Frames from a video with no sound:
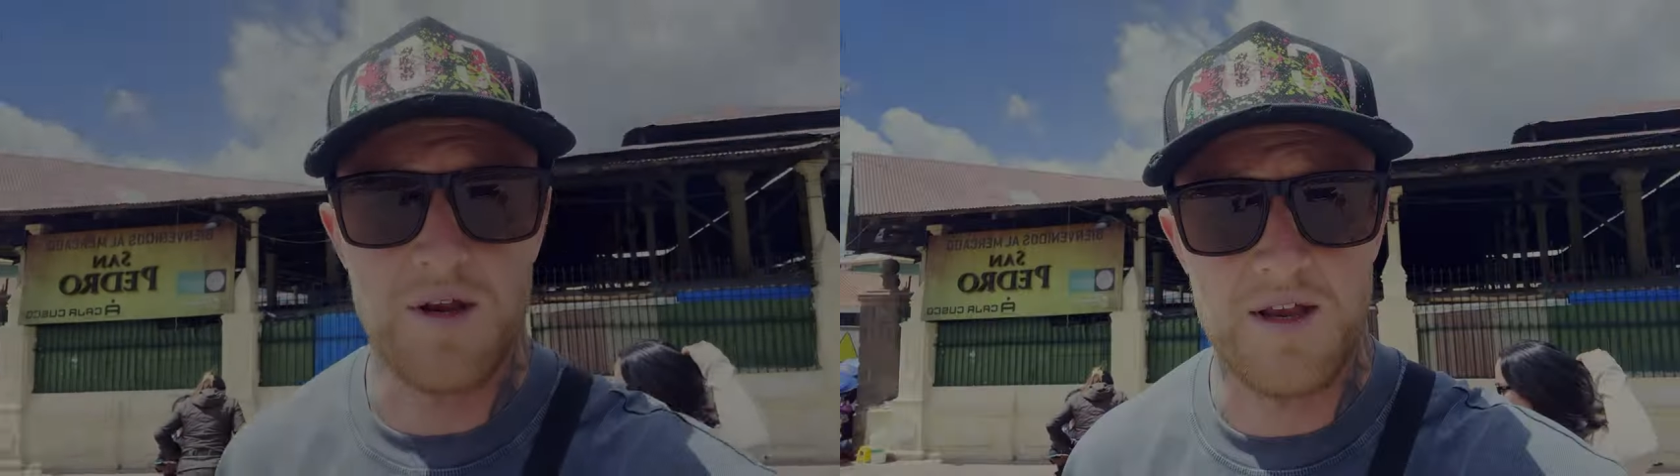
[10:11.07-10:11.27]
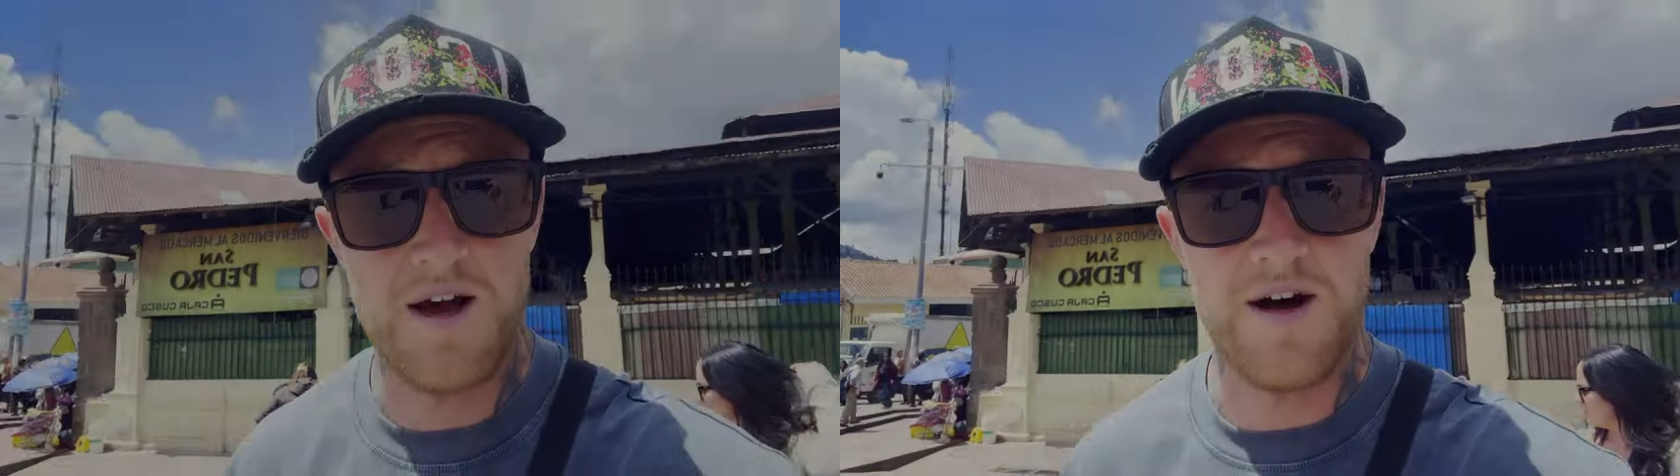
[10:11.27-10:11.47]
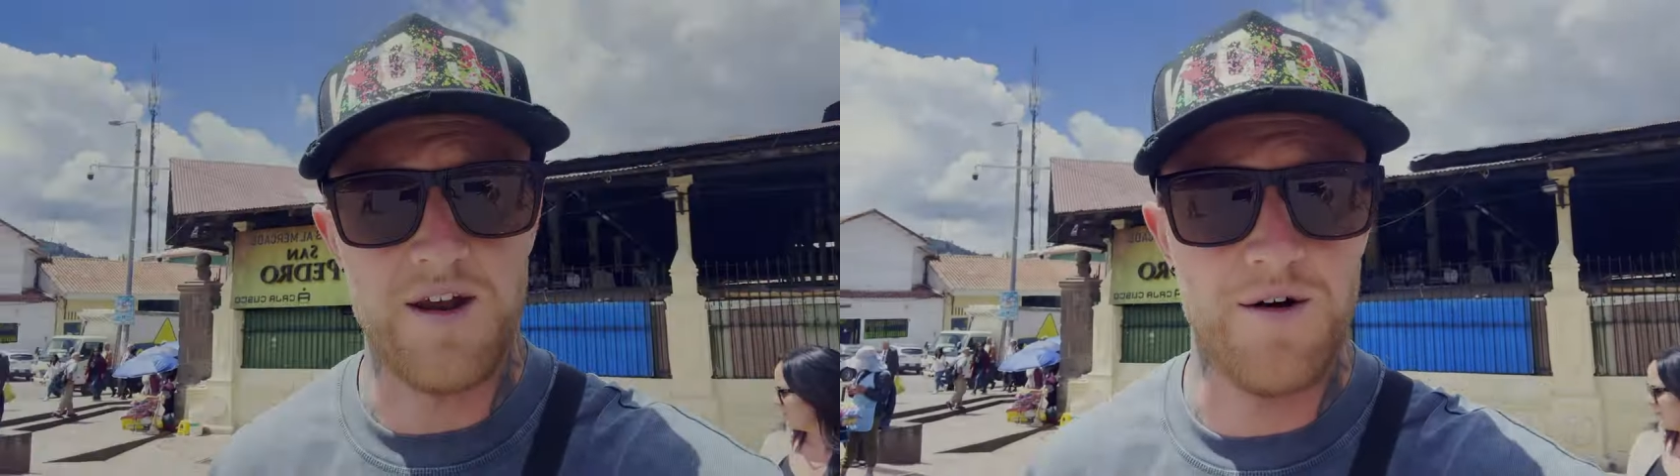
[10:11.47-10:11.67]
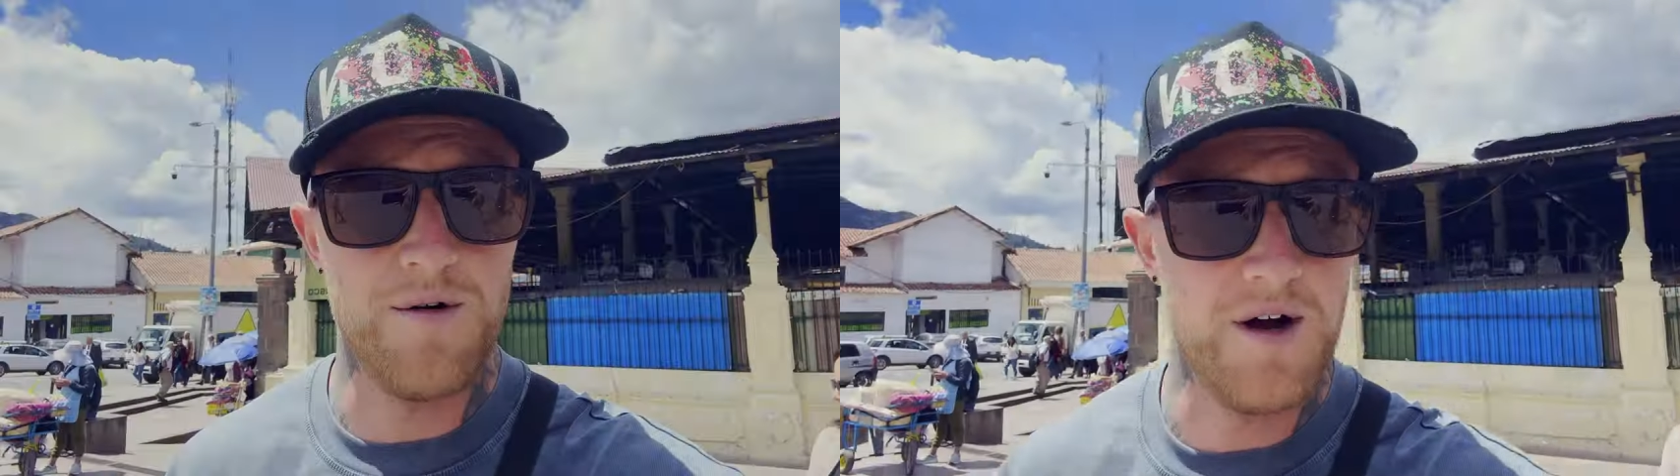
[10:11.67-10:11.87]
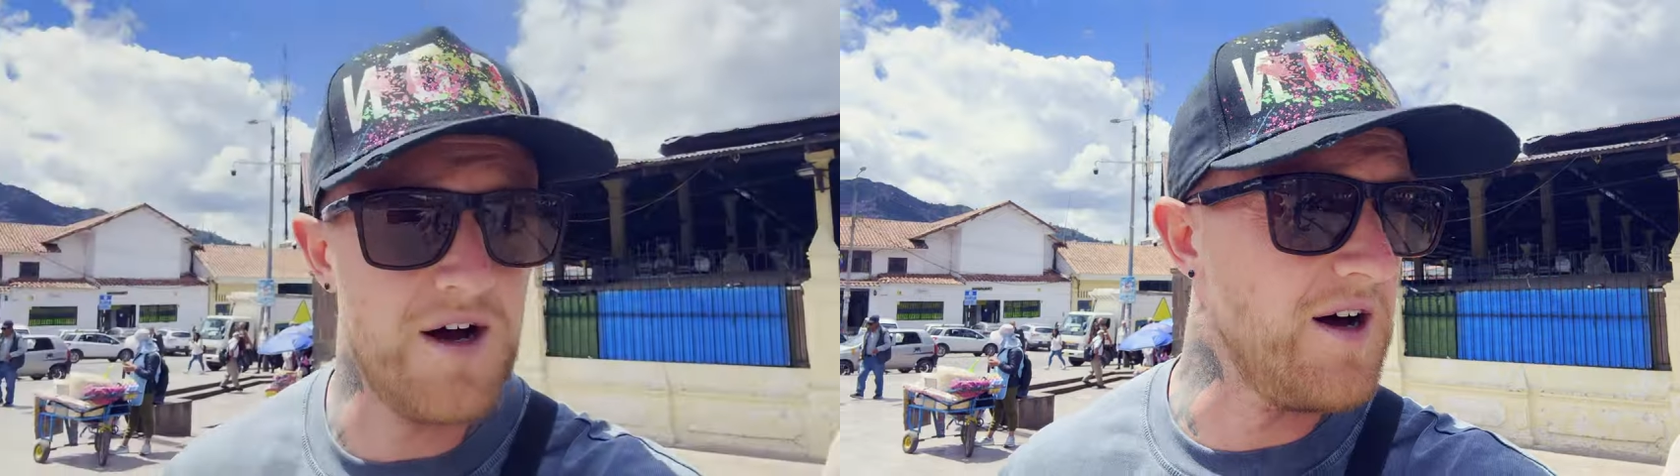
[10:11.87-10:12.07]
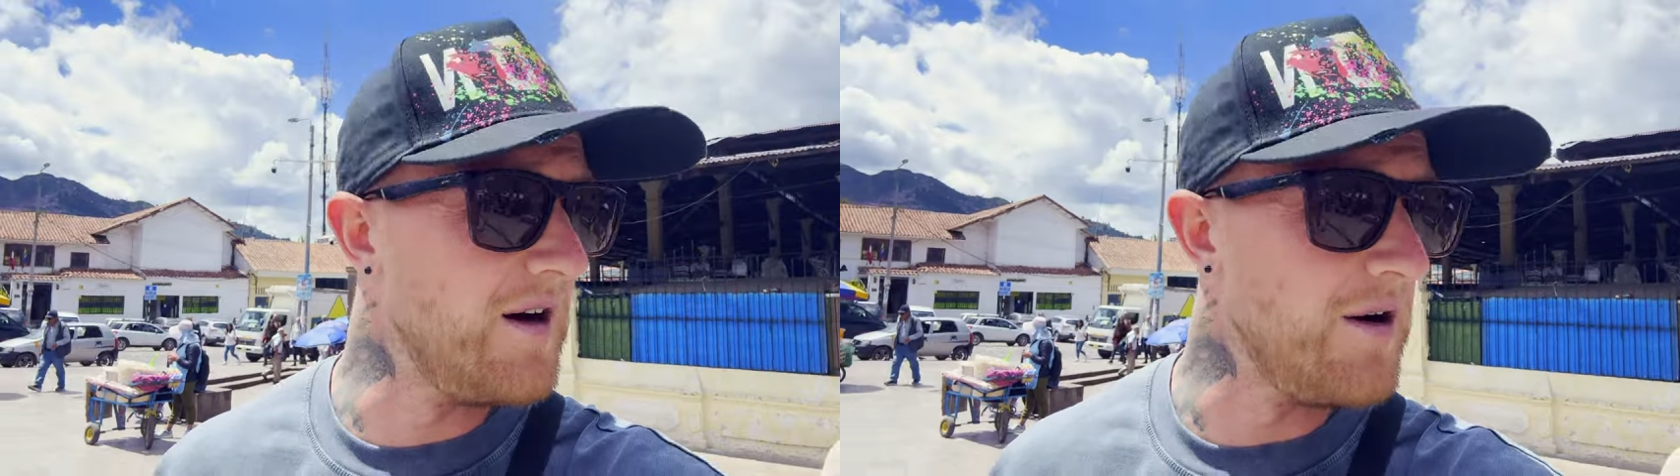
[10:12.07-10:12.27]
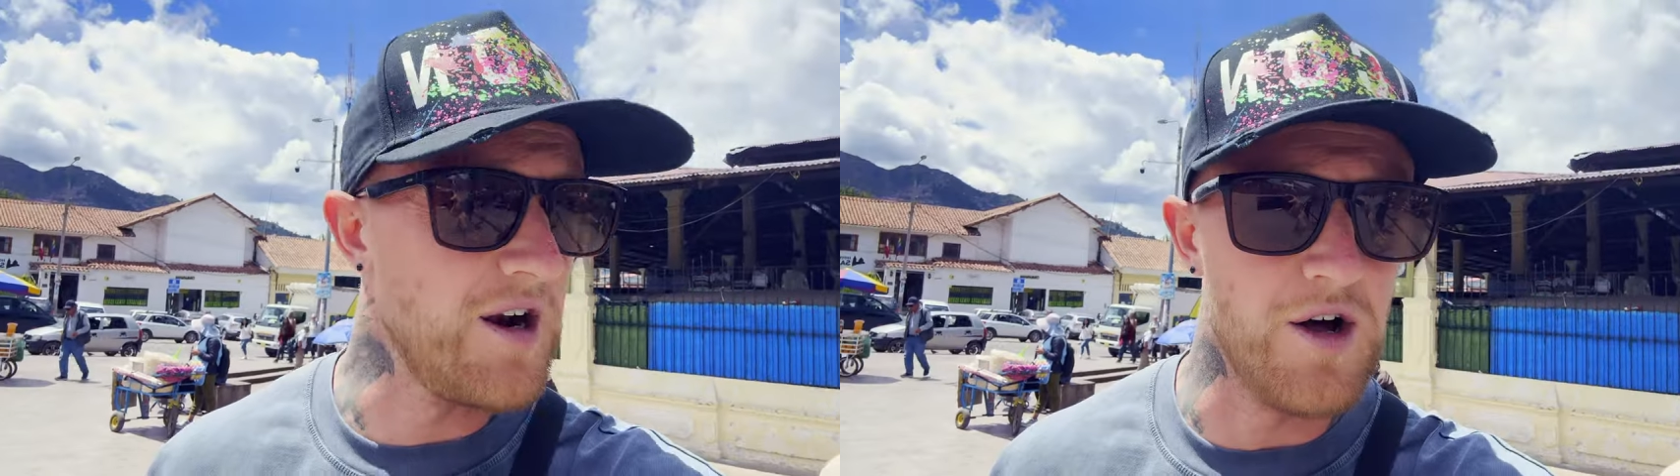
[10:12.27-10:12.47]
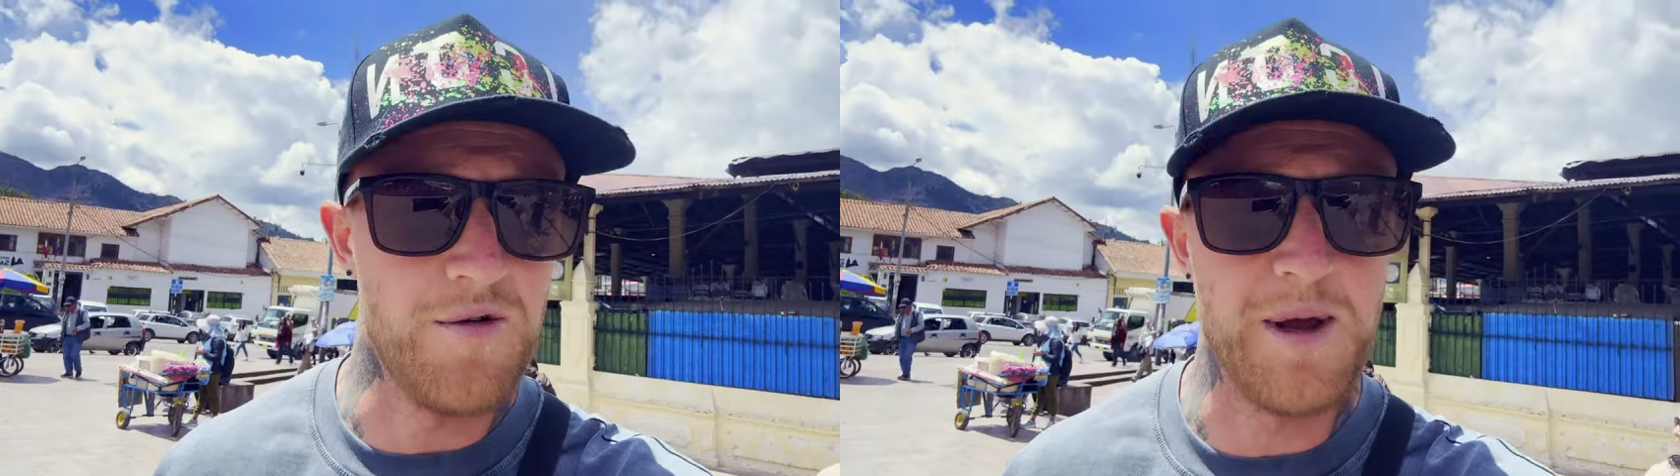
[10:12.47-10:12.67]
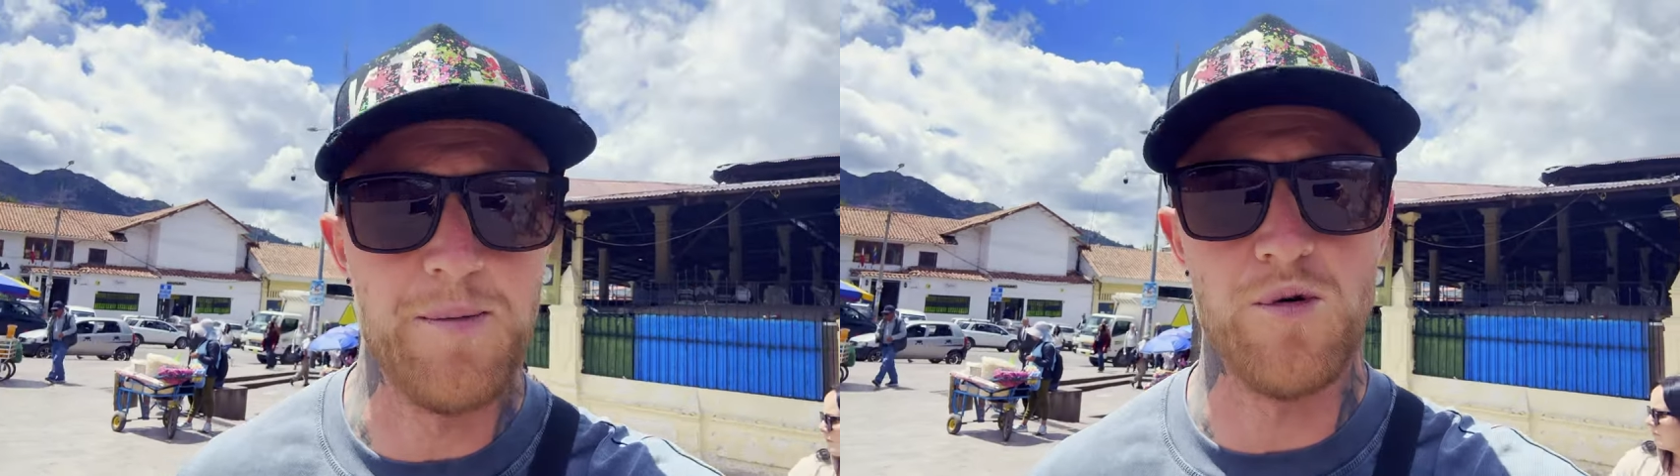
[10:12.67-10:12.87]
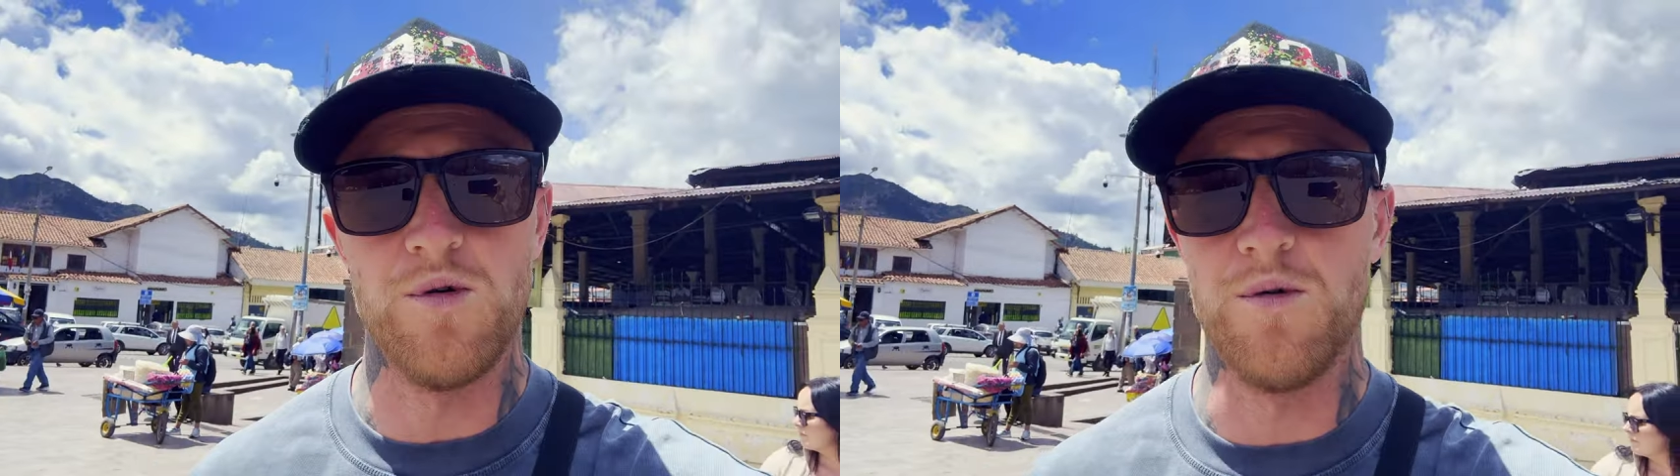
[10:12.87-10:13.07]
Now I know a lot of
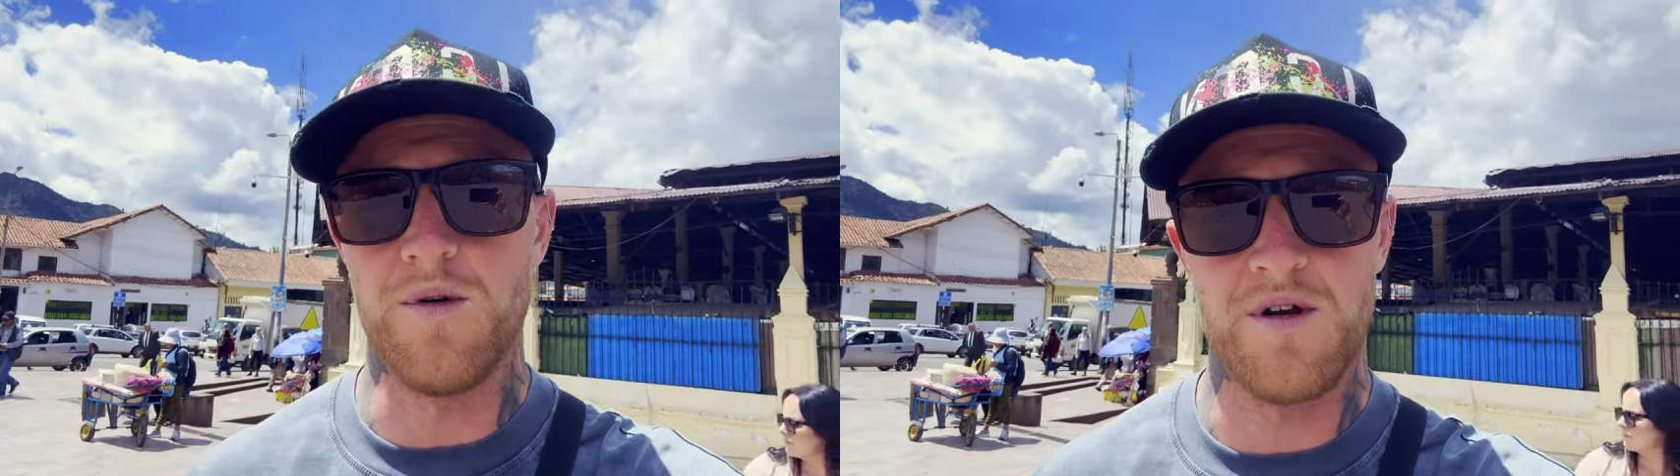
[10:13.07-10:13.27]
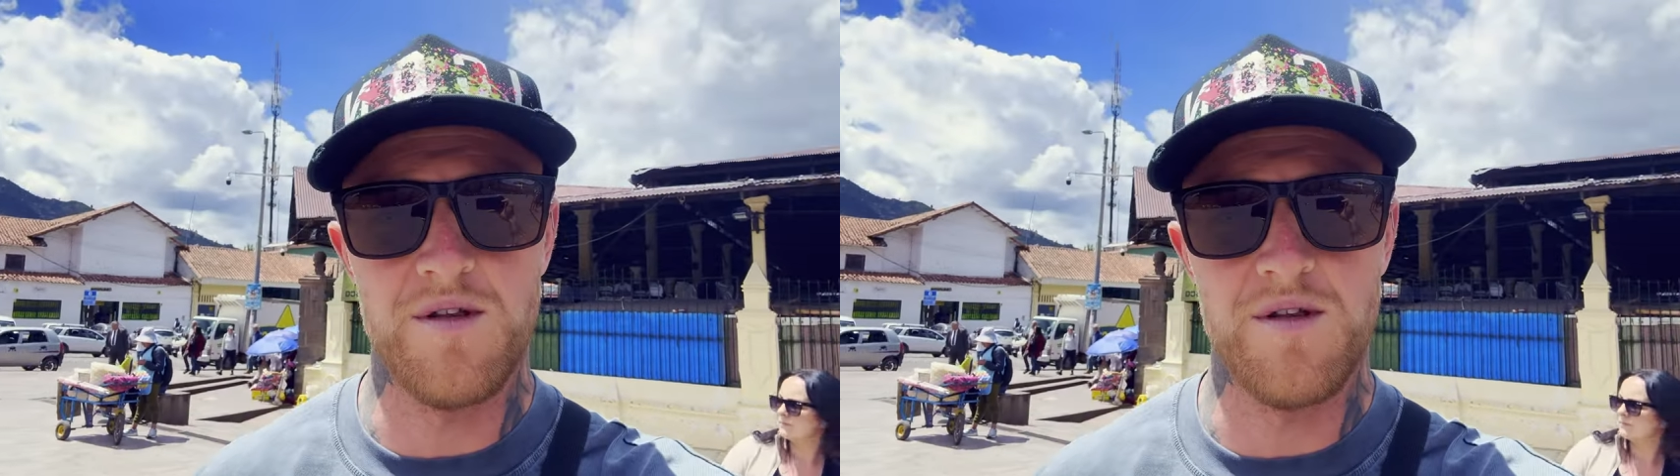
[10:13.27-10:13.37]
people